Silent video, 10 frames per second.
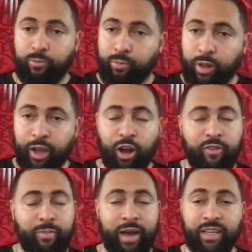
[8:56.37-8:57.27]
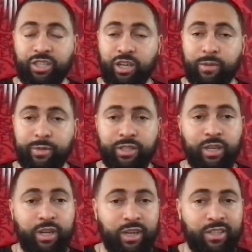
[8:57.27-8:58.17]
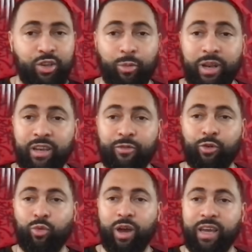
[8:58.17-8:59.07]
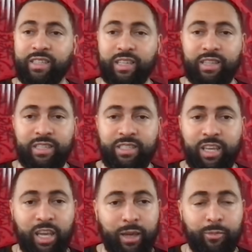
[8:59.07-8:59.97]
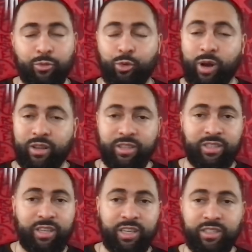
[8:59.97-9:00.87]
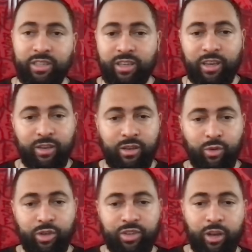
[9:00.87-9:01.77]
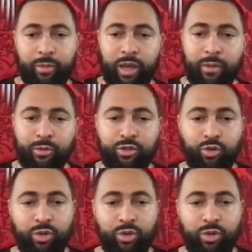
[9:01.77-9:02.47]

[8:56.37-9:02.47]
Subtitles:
Playoff matchups. So many different ways that this team throughout the season is going to be able to